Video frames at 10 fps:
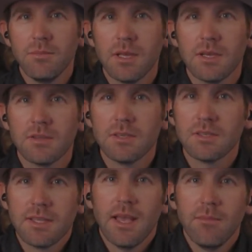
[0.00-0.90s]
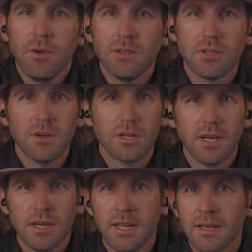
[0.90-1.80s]
because it's time we start
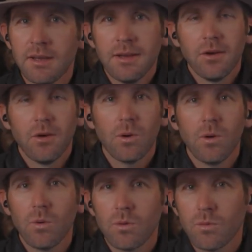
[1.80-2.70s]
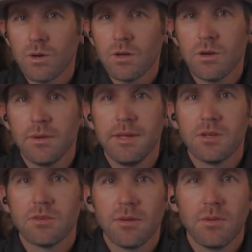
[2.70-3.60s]
cutting or we're going to be
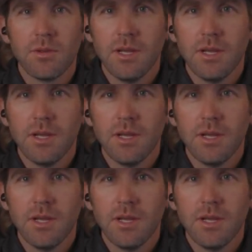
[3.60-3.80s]
in trouble.